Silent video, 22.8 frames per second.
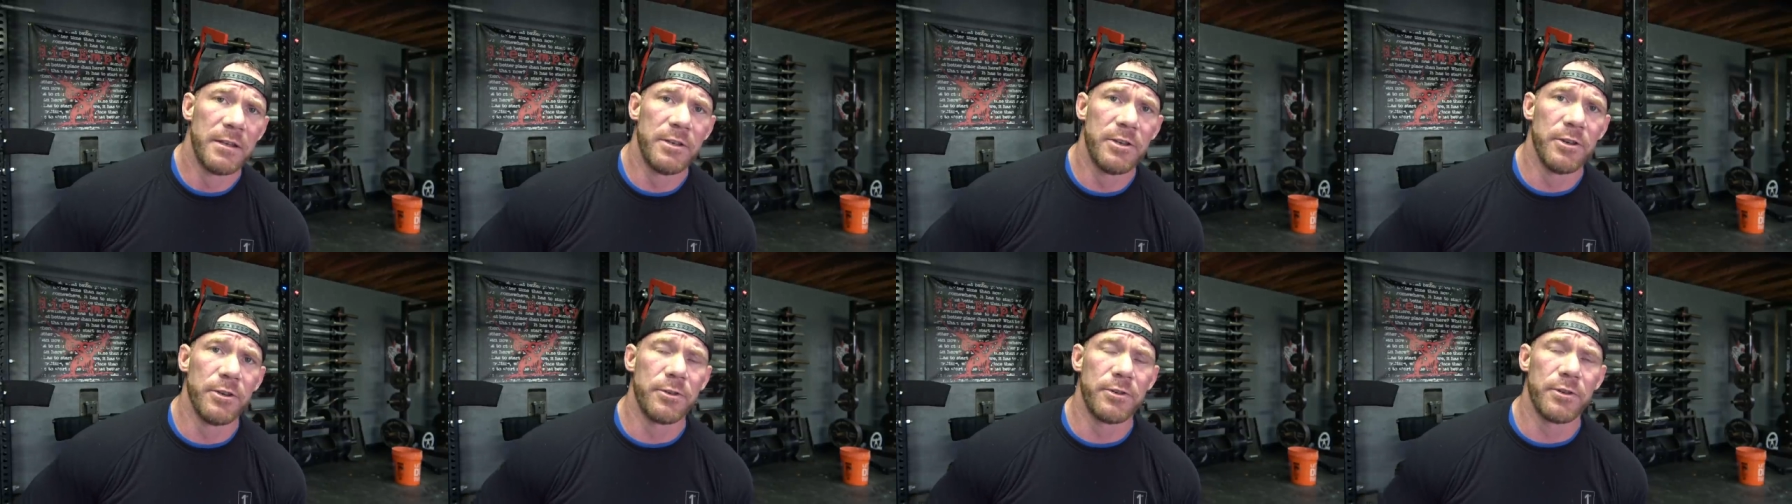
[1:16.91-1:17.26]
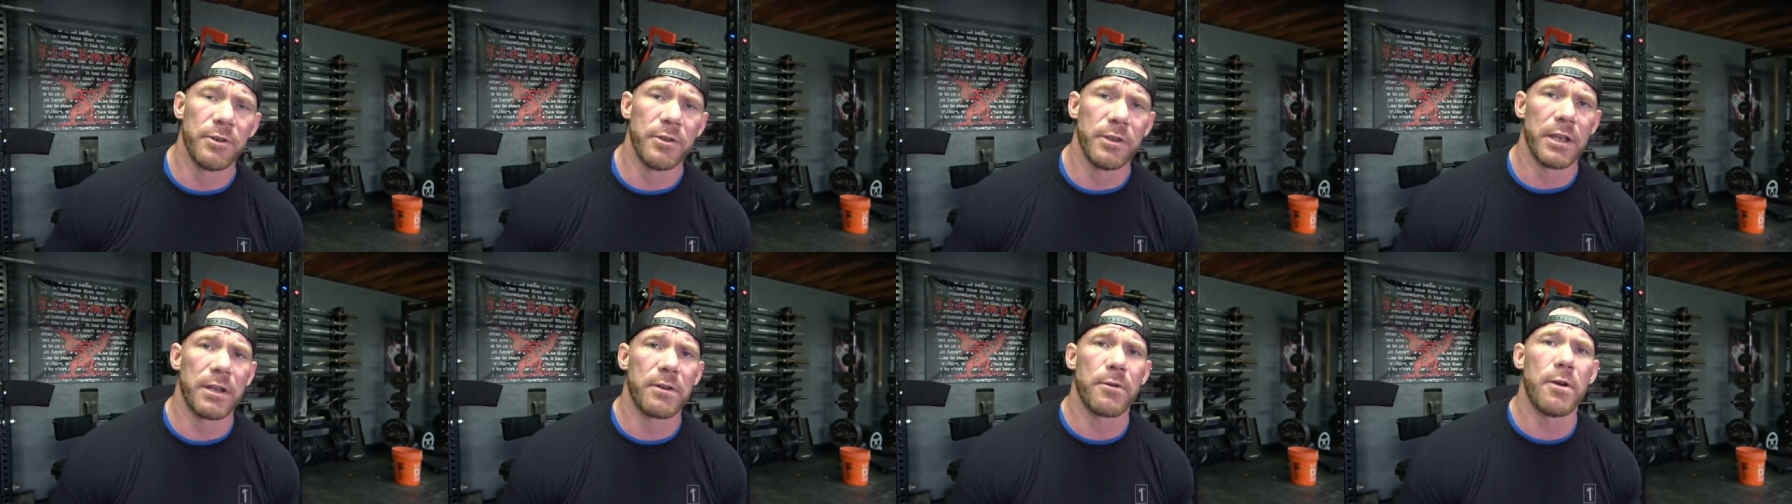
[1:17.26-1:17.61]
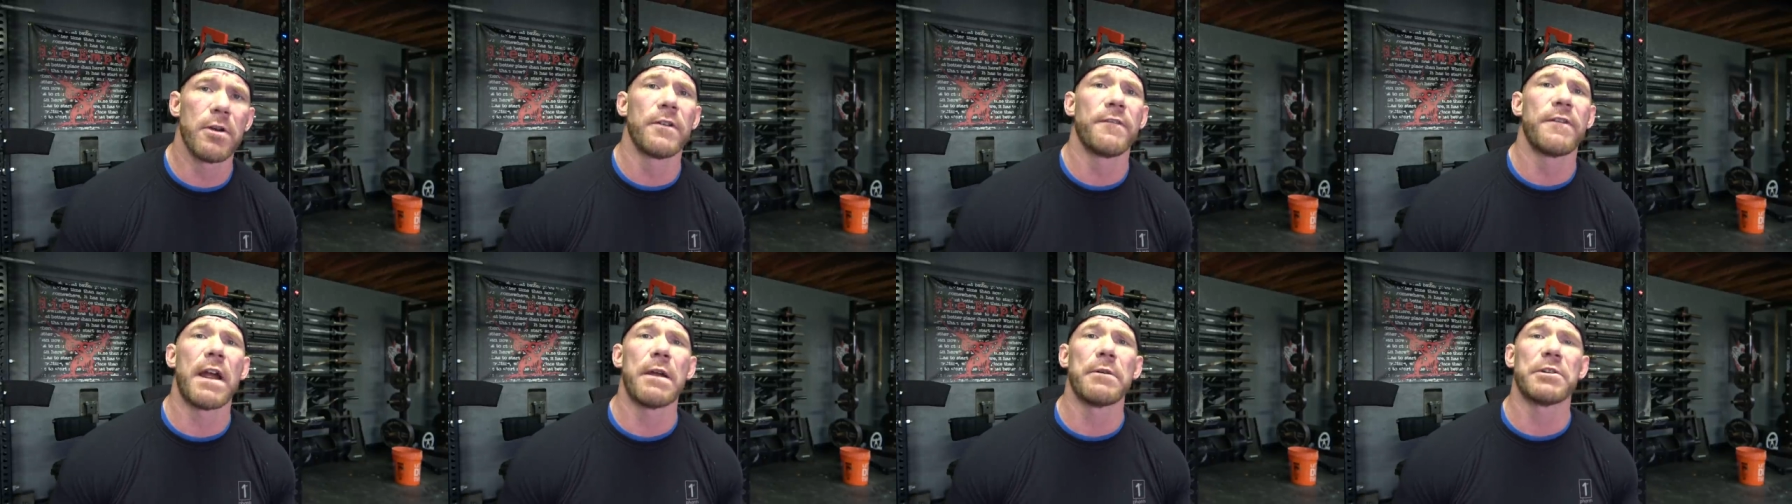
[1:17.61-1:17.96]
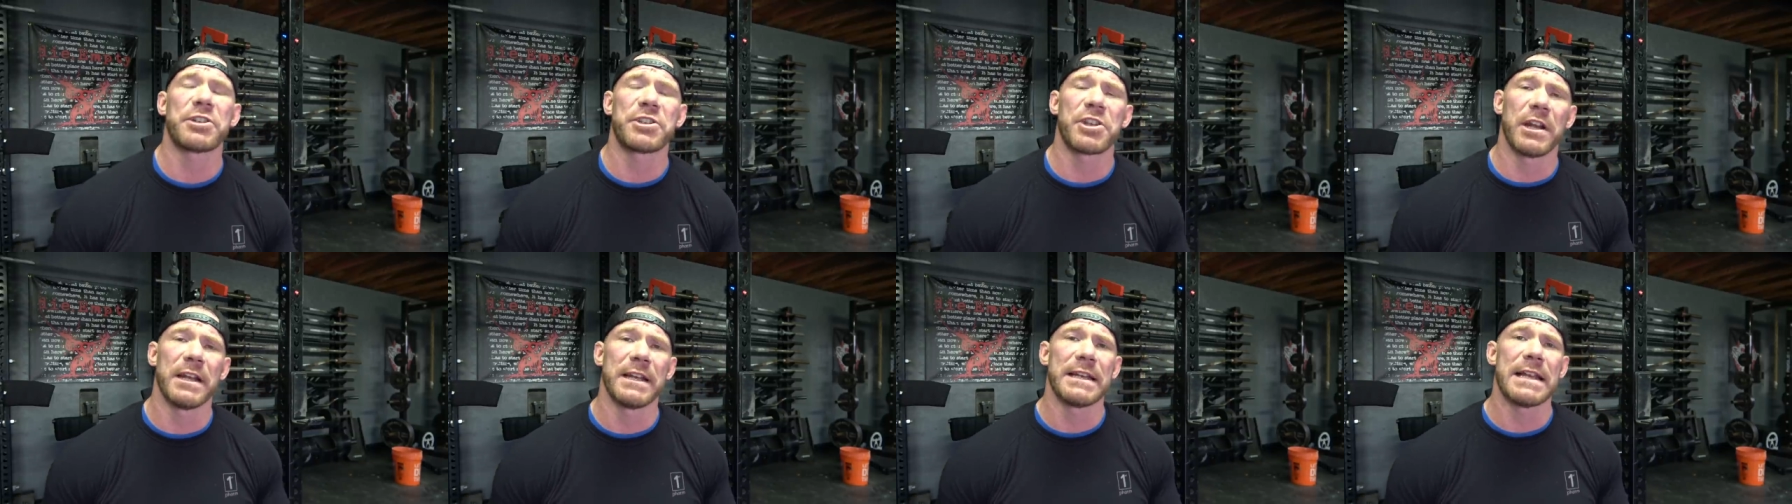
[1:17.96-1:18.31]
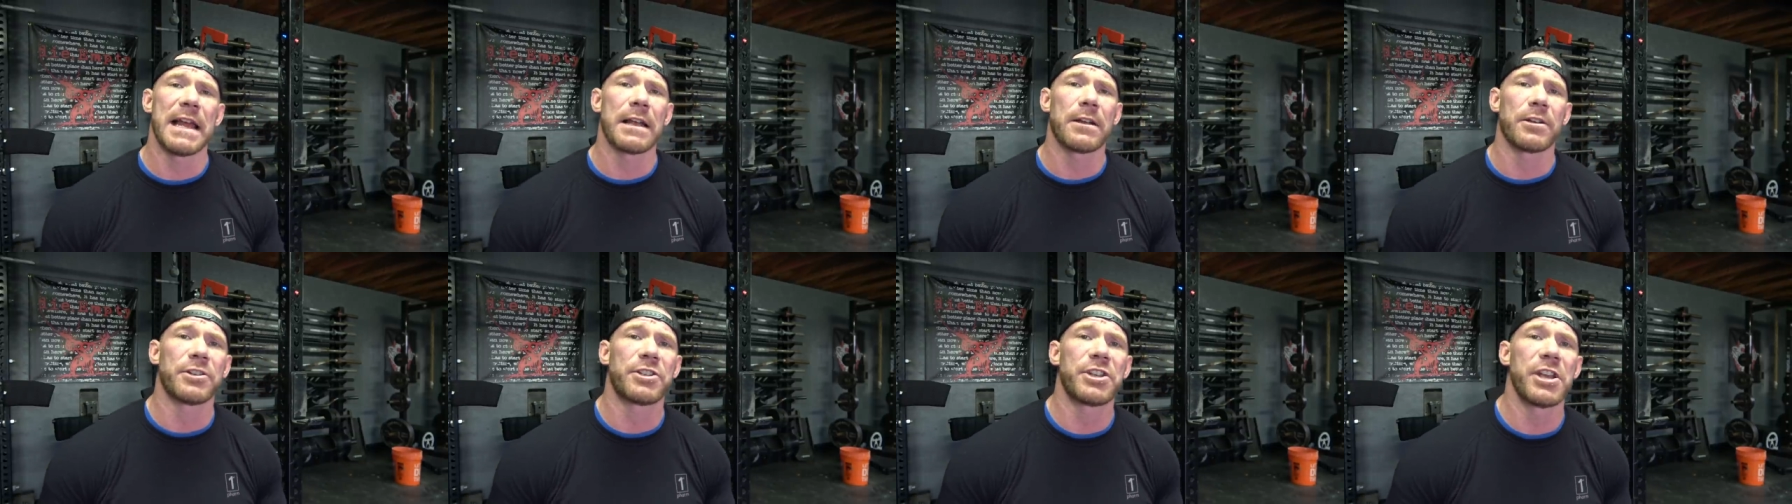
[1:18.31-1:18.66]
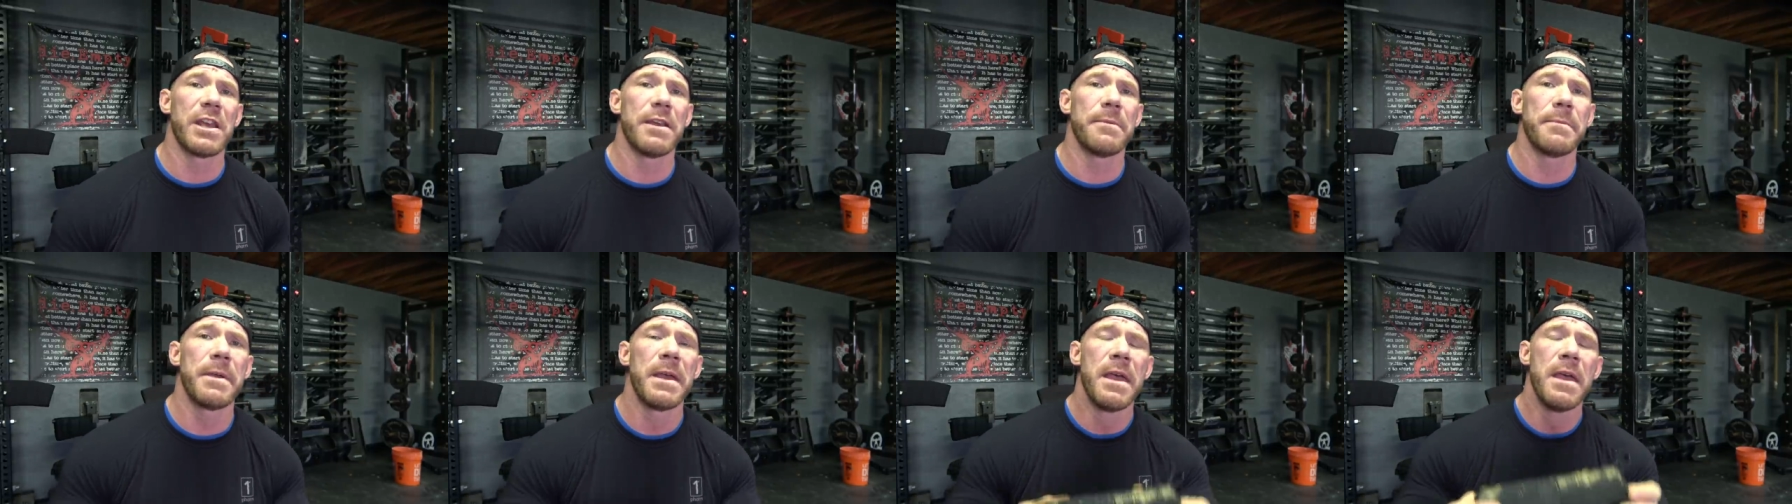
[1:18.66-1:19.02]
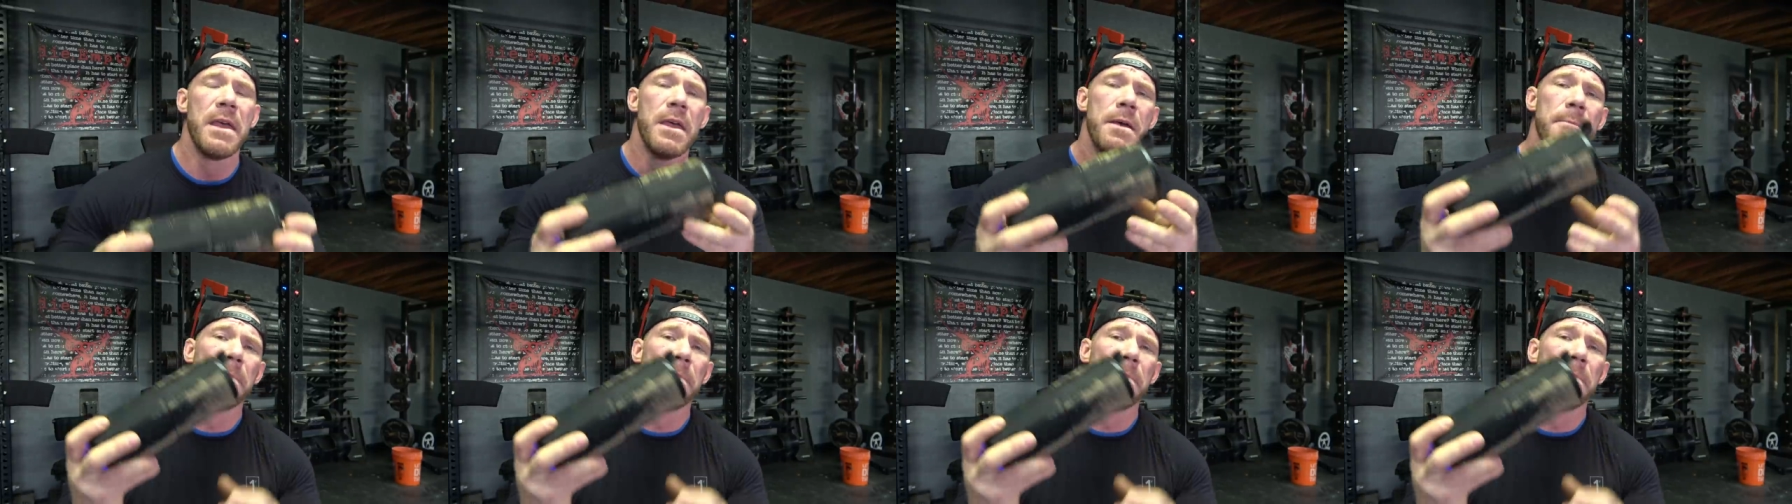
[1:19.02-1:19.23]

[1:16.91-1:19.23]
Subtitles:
due to the coronavirus shutting down your gym.